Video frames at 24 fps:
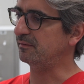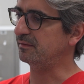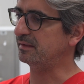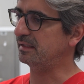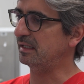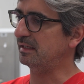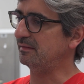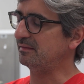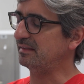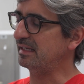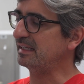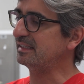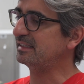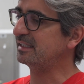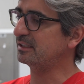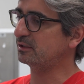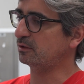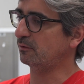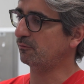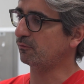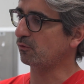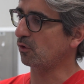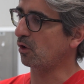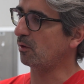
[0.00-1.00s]
the interest
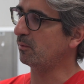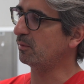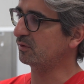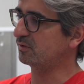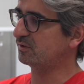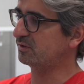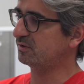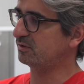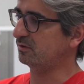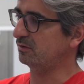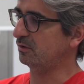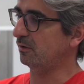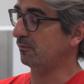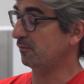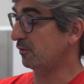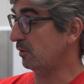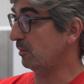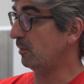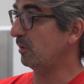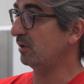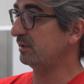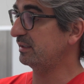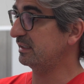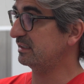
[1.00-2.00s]
of
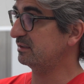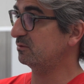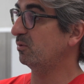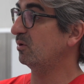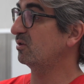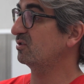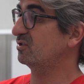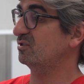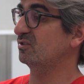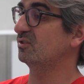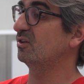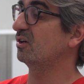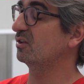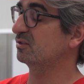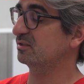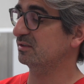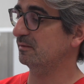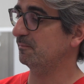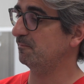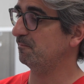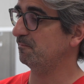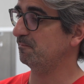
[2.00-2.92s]
robotics was not